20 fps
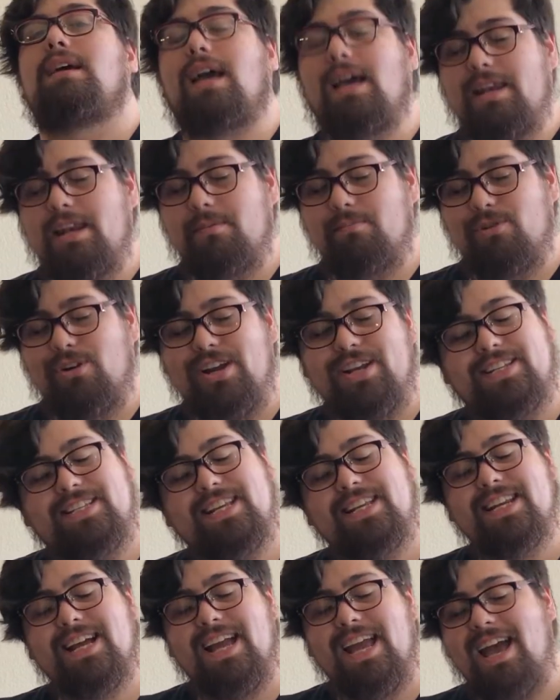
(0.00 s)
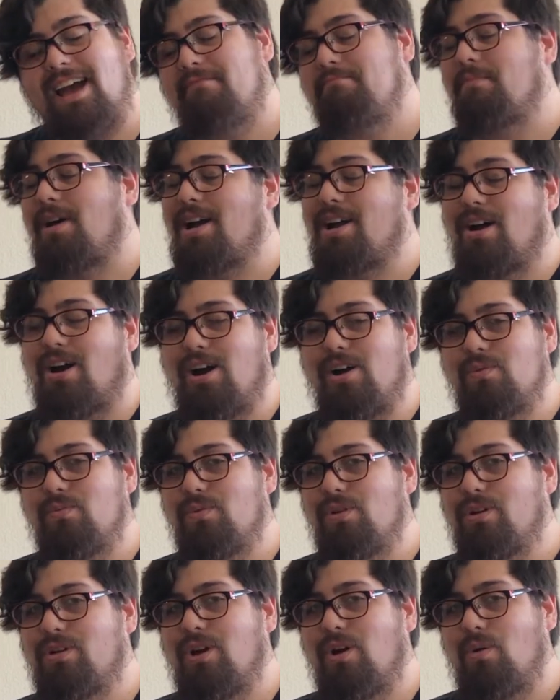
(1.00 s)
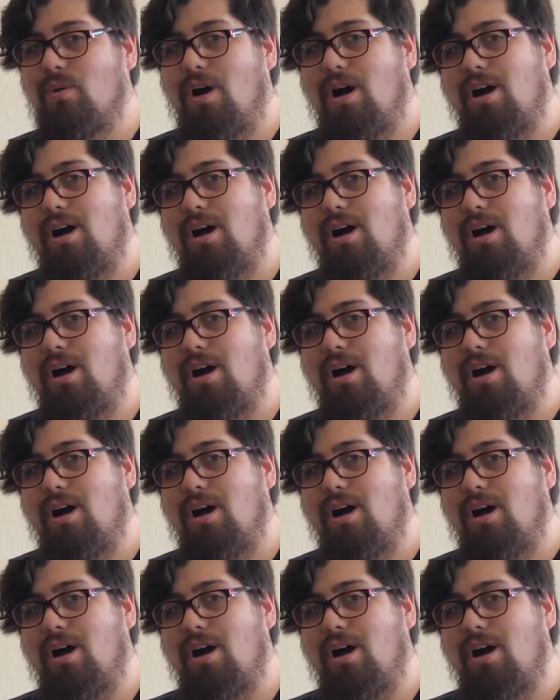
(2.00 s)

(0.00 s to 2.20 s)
At number 18, I have My Heart Will Go